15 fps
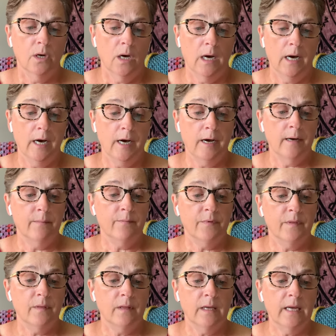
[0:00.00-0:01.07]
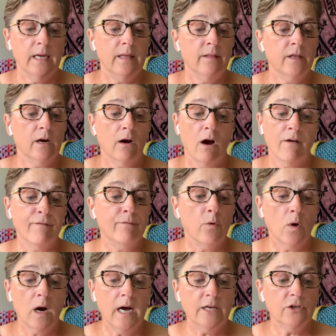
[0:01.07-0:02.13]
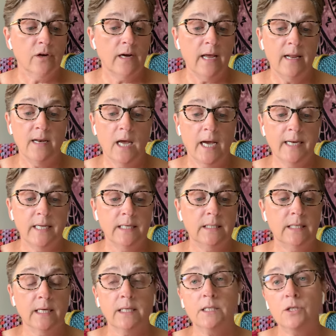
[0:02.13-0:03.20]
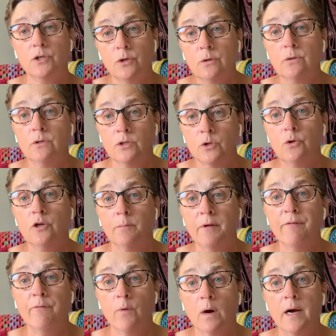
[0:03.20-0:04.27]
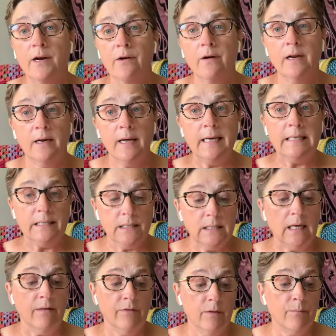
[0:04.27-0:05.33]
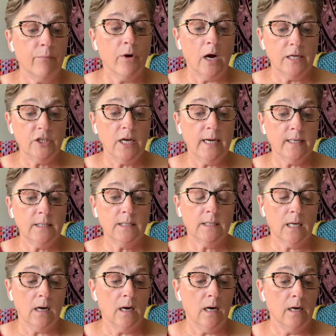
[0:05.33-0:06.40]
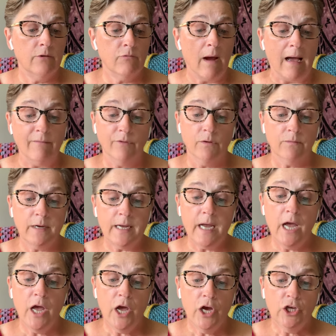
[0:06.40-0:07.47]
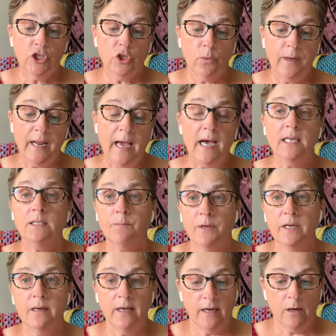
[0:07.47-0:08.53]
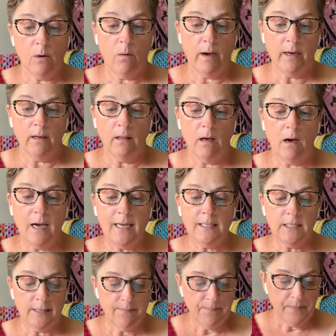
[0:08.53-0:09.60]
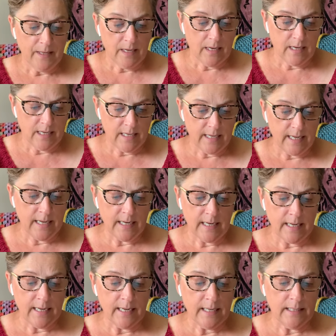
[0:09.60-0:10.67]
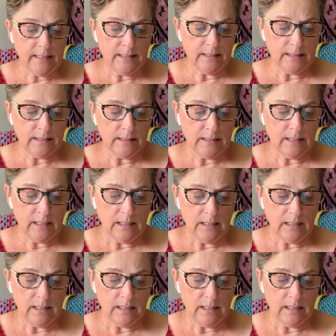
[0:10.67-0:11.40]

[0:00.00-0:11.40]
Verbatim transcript: Um, it, there are 496, to, soon to be 497 projects on Ravelry. So it has been knit quite a lot. Uh, it is